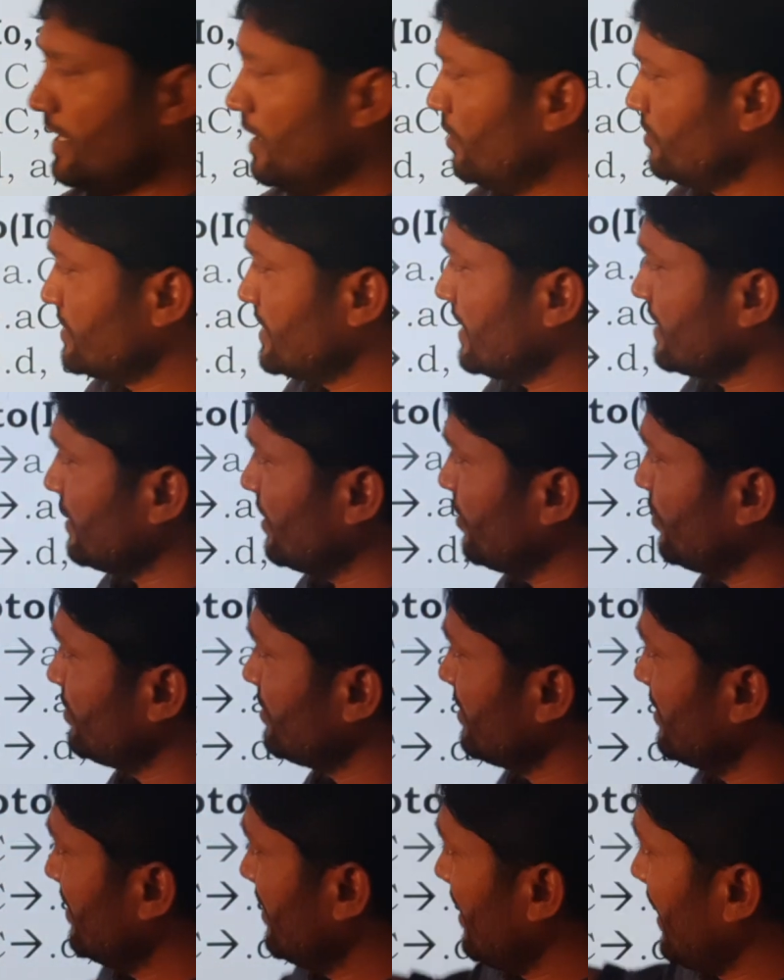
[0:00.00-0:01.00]
Now check
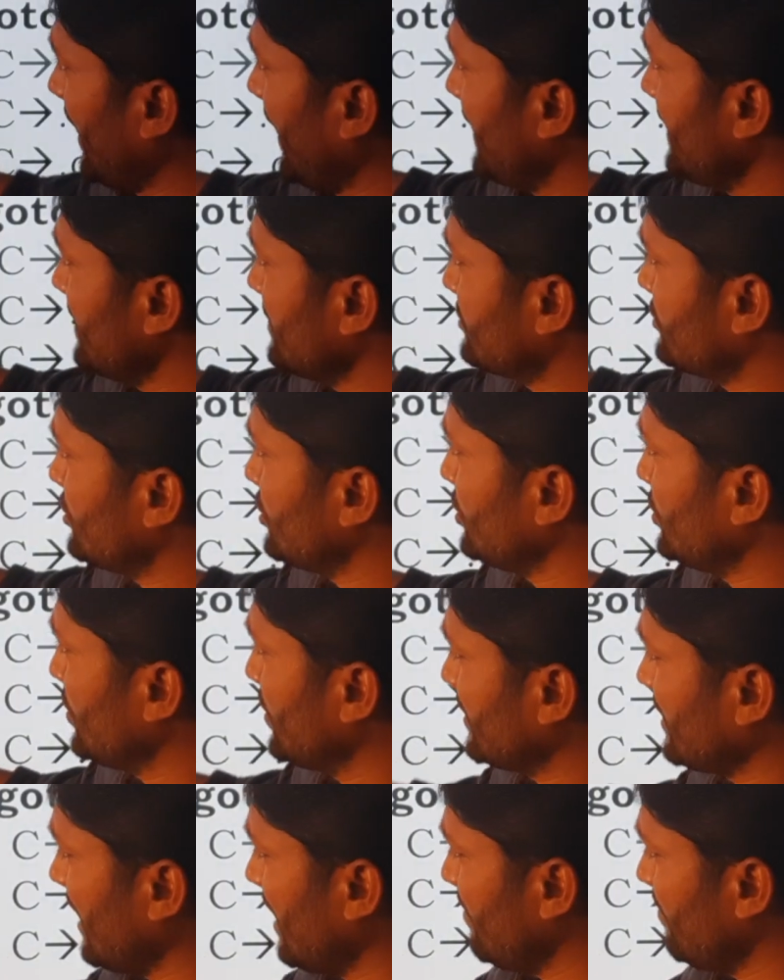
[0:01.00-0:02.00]
out
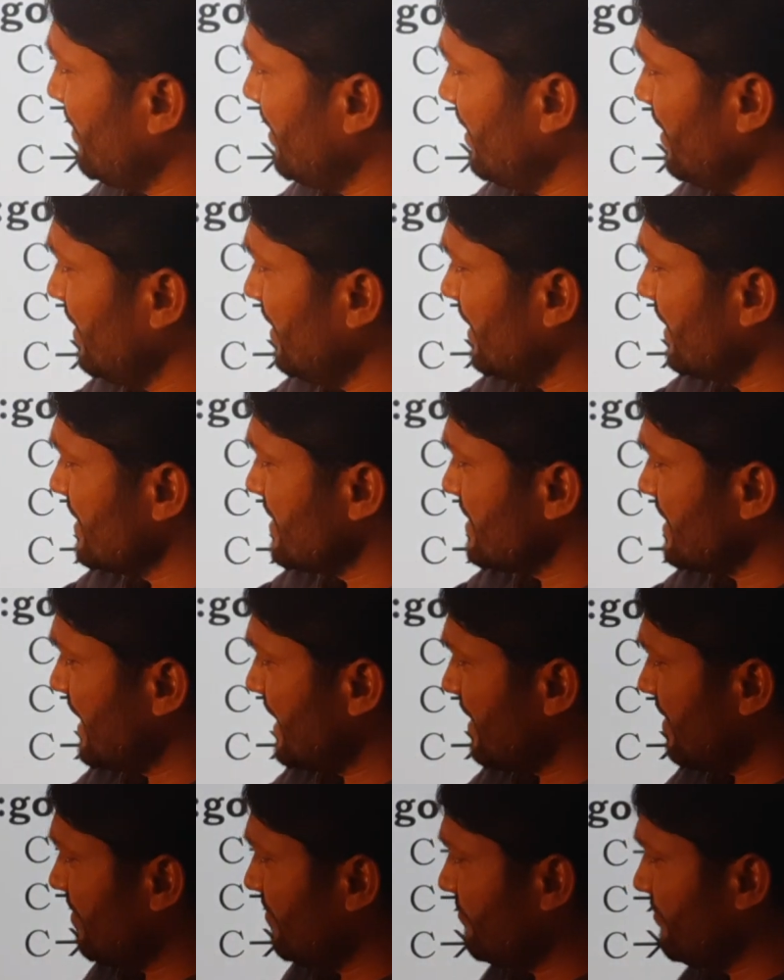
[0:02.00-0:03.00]
I0 comma
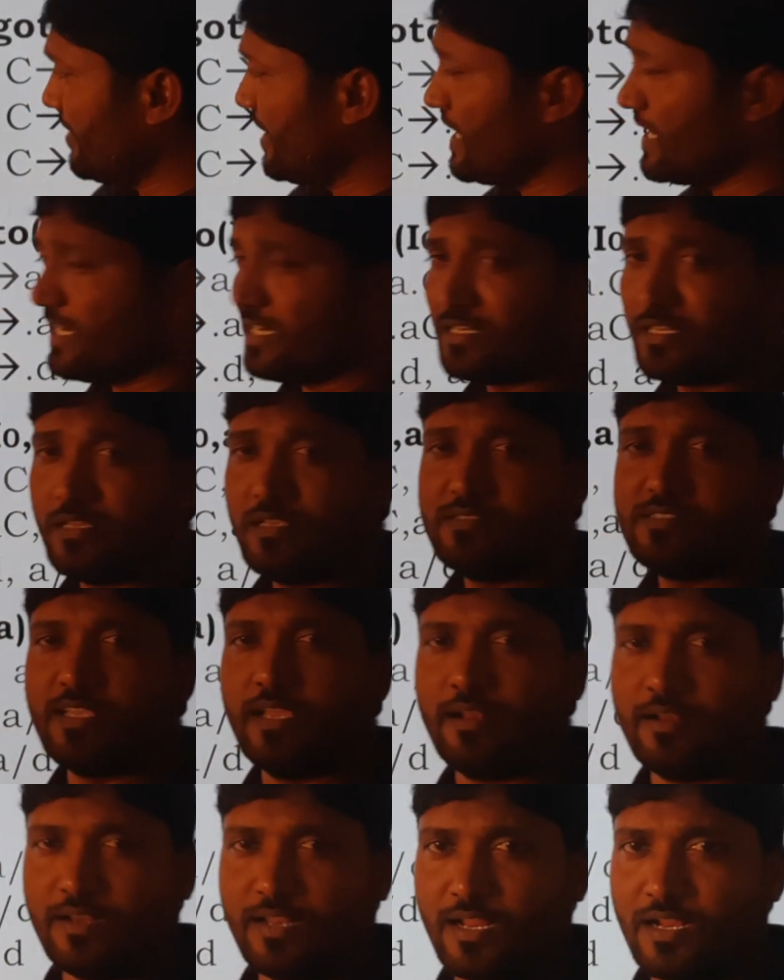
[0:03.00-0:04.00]
A, where it is
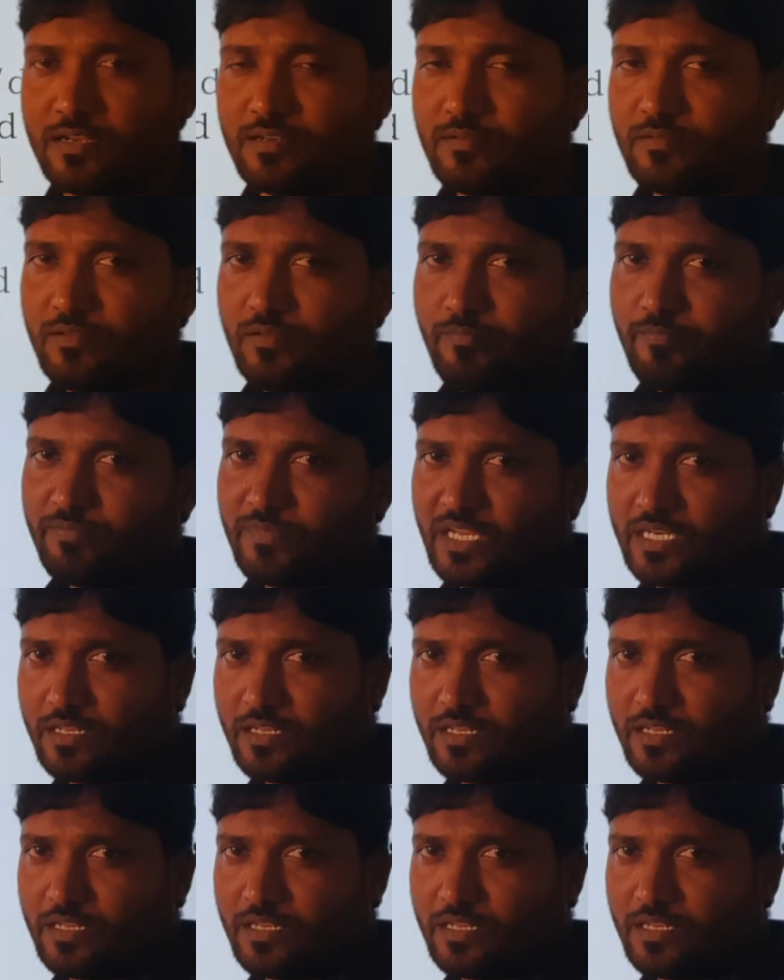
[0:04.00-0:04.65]
ended.